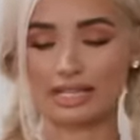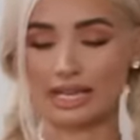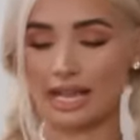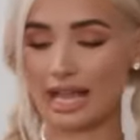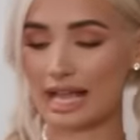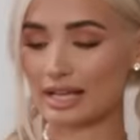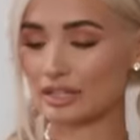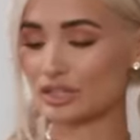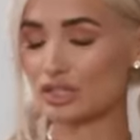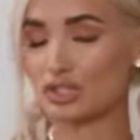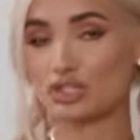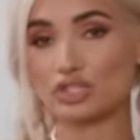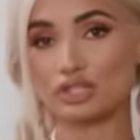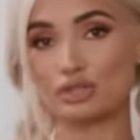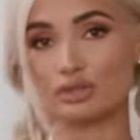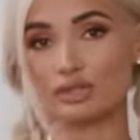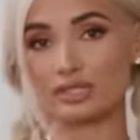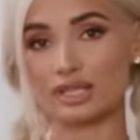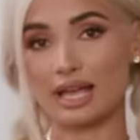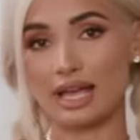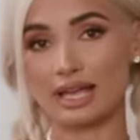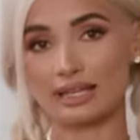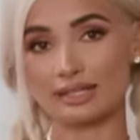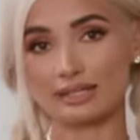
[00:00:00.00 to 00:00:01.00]
It has two
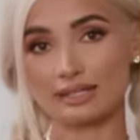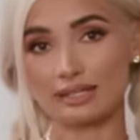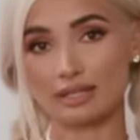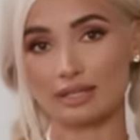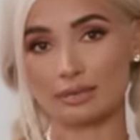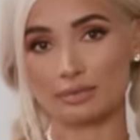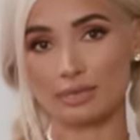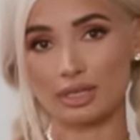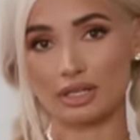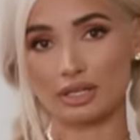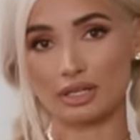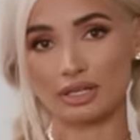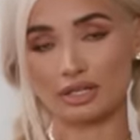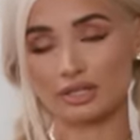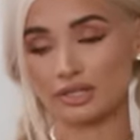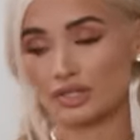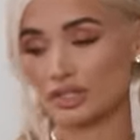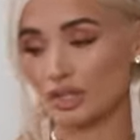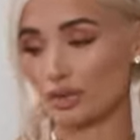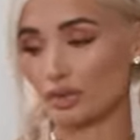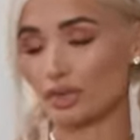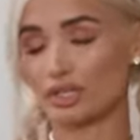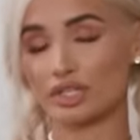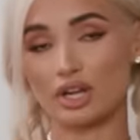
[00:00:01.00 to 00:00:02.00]
sides to the mirror,
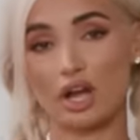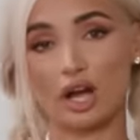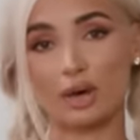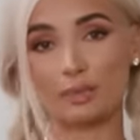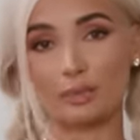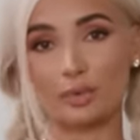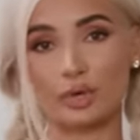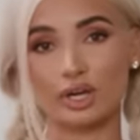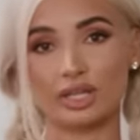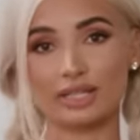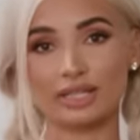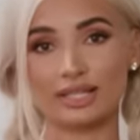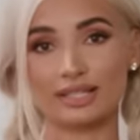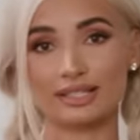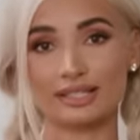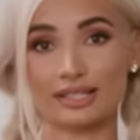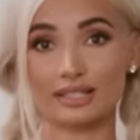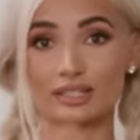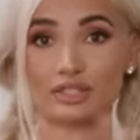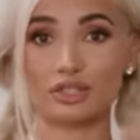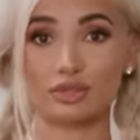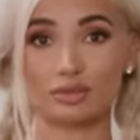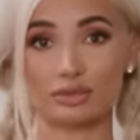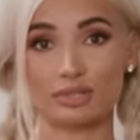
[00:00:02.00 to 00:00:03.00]
so the top one is
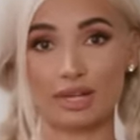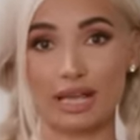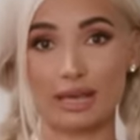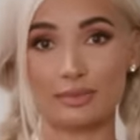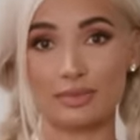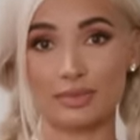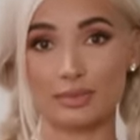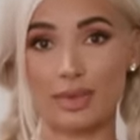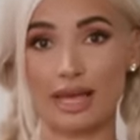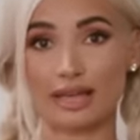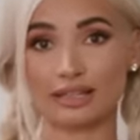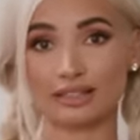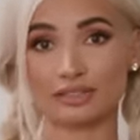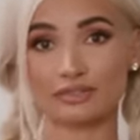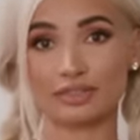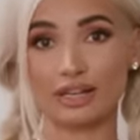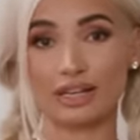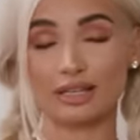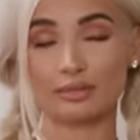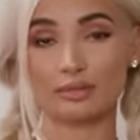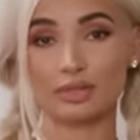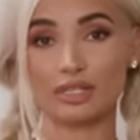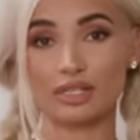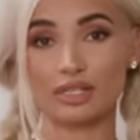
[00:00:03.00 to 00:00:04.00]
a two times magnifying